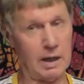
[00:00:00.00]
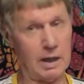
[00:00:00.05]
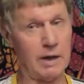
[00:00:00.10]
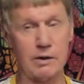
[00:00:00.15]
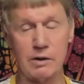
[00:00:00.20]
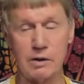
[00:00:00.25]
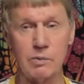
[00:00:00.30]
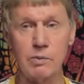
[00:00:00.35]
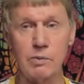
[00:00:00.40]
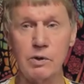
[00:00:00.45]

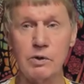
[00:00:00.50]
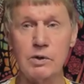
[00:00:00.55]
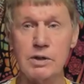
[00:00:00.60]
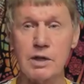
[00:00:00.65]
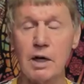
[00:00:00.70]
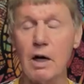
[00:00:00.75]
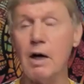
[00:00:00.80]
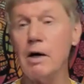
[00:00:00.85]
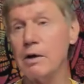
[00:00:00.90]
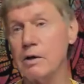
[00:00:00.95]
out of the blue and
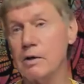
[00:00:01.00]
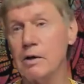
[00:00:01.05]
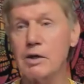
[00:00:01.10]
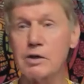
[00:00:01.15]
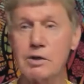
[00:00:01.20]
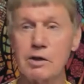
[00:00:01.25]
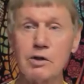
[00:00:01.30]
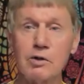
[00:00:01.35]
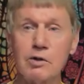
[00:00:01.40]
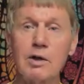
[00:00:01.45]
say, oh, you know,
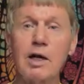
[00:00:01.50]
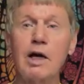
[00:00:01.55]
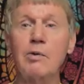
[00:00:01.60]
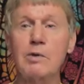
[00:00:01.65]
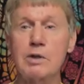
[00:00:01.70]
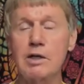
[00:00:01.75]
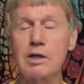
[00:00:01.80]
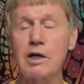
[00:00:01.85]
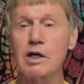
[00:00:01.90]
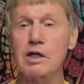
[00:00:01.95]
it's a new
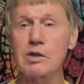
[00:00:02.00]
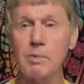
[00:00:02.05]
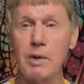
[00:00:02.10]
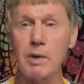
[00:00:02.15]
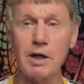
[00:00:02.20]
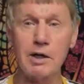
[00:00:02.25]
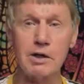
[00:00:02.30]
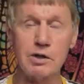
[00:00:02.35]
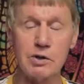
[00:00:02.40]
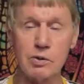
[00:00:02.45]
language like
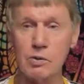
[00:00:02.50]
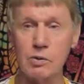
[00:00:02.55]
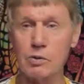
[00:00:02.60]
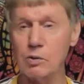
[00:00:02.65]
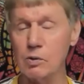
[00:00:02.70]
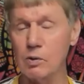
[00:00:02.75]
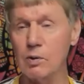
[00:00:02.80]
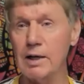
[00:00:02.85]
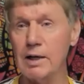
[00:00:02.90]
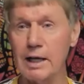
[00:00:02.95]
Spanish or,
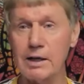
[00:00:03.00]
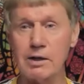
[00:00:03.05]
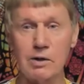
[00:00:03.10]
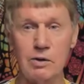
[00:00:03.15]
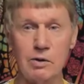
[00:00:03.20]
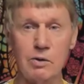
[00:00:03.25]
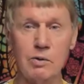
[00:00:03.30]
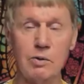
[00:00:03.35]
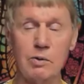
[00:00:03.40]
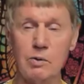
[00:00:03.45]
or
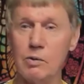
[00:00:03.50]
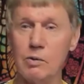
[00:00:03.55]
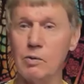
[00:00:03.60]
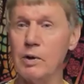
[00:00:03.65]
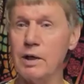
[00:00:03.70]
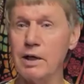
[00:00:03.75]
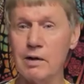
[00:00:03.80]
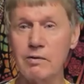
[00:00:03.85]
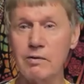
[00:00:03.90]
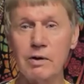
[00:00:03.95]
Latin or, or,
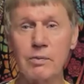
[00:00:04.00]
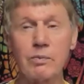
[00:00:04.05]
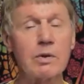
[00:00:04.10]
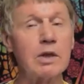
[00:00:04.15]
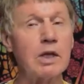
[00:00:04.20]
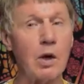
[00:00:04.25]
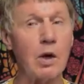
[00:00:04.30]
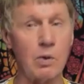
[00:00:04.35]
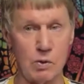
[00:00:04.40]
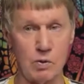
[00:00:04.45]
whatever.
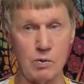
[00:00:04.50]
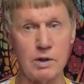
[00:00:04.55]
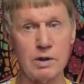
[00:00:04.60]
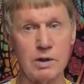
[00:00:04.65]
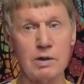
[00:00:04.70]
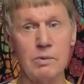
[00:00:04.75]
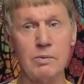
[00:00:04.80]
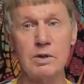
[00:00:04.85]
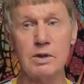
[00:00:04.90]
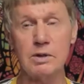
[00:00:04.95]
No,
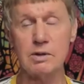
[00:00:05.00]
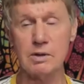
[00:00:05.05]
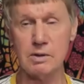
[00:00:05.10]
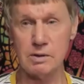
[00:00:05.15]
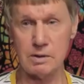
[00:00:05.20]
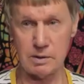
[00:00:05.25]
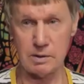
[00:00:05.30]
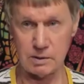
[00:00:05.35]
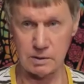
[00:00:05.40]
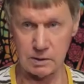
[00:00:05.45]
quantum is,
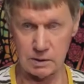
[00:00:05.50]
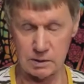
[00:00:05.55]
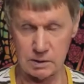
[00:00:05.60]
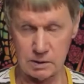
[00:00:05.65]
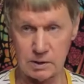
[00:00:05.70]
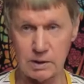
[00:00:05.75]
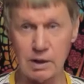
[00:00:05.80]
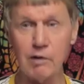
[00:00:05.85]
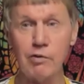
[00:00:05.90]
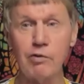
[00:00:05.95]
is, is,
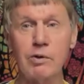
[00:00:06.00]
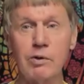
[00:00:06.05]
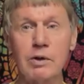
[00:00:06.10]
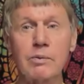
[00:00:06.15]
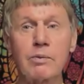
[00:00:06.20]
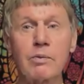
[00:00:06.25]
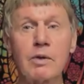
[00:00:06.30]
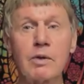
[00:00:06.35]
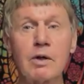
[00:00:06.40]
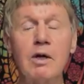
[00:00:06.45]
is a tough
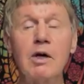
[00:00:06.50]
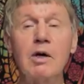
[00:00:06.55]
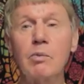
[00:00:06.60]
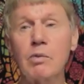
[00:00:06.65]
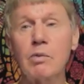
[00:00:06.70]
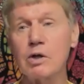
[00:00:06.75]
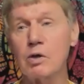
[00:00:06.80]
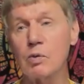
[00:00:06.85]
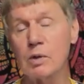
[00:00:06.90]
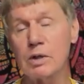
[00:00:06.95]
one.
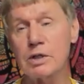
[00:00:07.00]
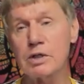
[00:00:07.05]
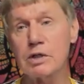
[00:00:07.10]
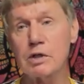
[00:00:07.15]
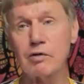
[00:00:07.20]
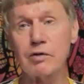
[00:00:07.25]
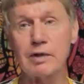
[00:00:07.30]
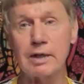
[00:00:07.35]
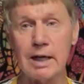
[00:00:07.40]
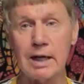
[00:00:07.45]
But
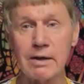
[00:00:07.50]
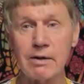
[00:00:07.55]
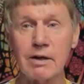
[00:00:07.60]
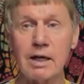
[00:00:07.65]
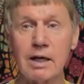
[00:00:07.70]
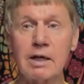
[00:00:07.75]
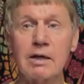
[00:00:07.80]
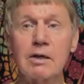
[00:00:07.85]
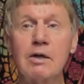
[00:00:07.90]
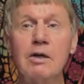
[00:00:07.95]
once you've done
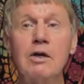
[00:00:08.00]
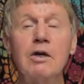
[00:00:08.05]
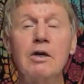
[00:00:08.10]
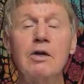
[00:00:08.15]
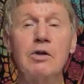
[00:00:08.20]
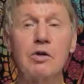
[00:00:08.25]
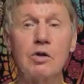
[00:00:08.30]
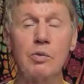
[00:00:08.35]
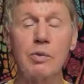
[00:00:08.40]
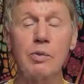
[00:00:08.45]
that,
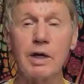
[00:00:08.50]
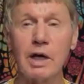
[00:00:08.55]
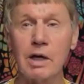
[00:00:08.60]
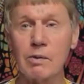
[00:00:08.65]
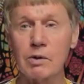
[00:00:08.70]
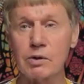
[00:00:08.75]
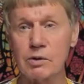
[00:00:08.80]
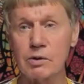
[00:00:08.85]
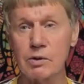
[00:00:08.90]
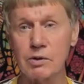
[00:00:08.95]
you'll be
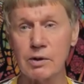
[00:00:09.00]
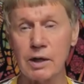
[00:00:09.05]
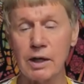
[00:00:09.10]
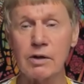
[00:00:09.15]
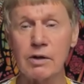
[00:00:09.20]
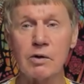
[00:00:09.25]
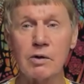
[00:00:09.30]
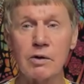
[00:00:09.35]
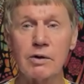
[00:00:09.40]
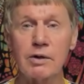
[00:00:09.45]
able to
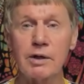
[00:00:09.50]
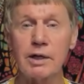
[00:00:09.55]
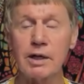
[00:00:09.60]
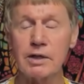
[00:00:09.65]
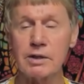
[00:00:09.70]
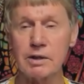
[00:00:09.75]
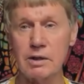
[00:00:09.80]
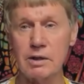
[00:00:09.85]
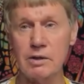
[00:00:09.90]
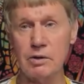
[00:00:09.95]
write
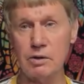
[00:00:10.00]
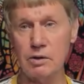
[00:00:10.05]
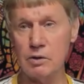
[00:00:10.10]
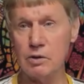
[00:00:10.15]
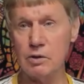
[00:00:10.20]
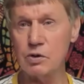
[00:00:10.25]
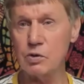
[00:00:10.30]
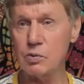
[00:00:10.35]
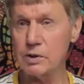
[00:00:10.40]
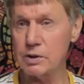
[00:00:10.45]
contracts and to
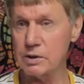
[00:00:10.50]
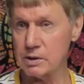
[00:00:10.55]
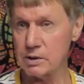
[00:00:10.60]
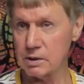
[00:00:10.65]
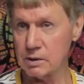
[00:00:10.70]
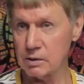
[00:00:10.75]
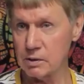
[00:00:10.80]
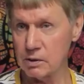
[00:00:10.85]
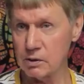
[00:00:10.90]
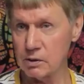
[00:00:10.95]
use words
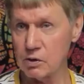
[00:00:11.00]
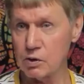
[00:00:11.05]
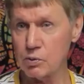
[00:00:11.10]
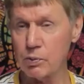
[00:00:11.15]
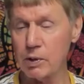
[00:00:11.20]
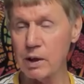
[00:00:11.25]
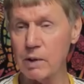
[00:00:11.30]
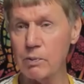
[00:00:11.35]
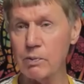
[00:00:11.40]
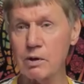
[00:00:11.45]
and to use
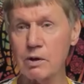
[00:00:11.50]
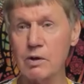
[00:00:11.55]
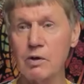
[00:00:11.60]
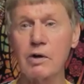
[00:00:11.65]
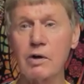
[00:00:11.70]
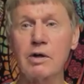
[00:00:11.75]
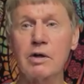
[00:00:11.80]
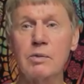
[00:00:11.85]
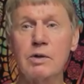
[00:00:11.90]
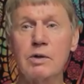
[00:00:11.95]
paper and
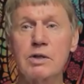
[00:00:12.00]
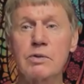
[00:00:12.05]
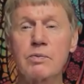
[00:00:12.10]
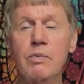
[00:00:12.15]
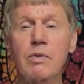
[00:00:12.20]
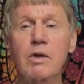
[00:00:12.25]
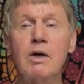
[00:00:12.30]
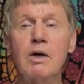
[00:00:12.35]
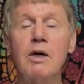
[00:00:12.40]
documents